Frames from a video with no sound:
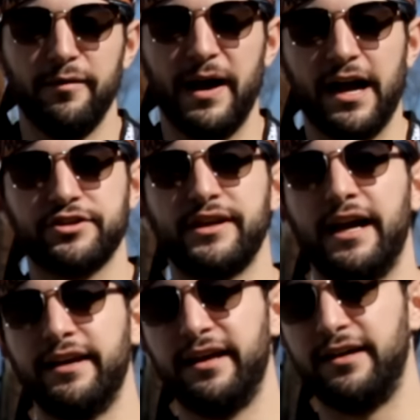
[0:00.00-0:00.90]
Actually,
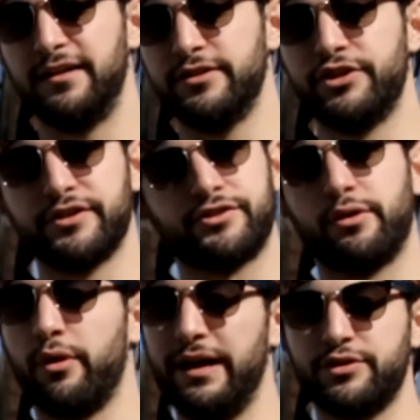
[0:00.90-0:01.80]
I had just
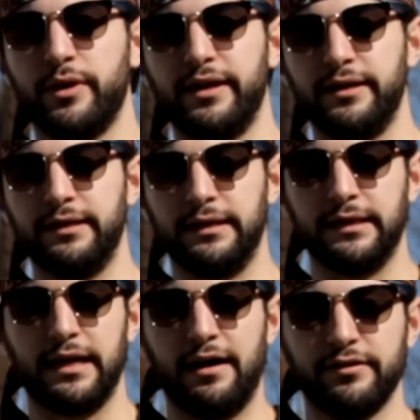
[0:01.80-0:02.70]
graduated
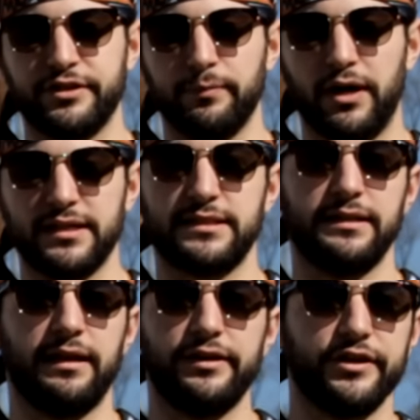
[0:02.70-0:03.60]
college in
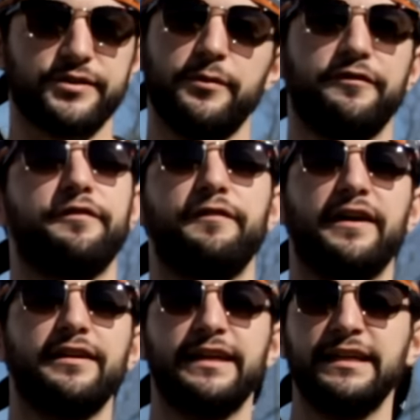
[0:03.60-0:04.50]
Boston. I just moved to
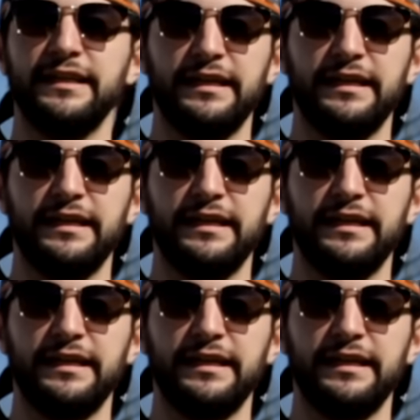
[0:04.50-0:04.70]
Philly.